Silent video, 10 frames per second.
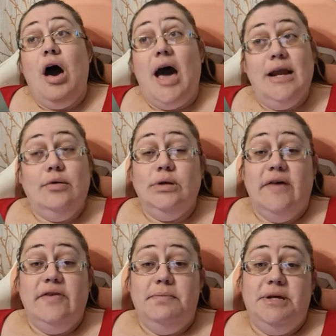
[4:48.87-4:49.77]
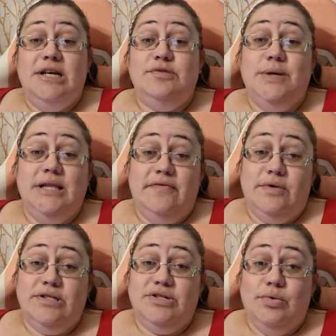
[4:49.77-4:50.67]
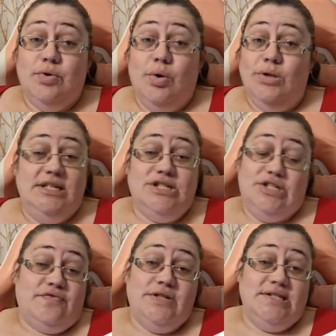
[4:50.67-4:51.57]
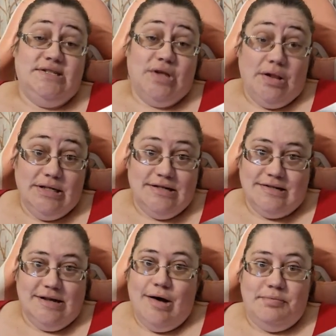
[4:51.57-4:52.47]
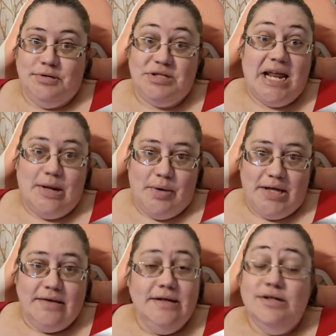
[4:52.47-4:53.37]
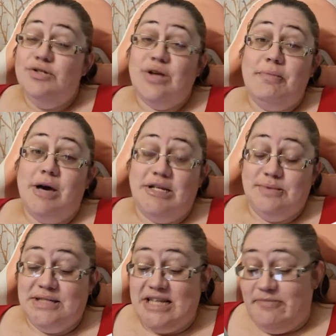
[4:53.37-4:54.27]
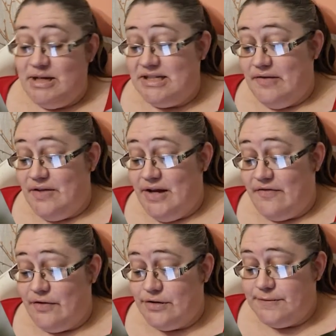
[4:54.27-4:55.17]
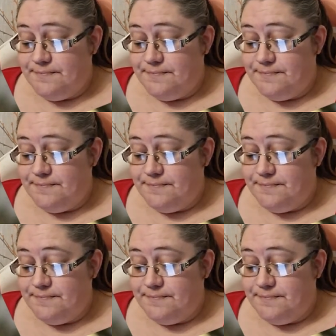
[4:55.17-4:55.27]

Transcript: I don't love it because we live where it's so cold, it just freezes solid and doesn't compost anyway. So I might as well save myself the effort.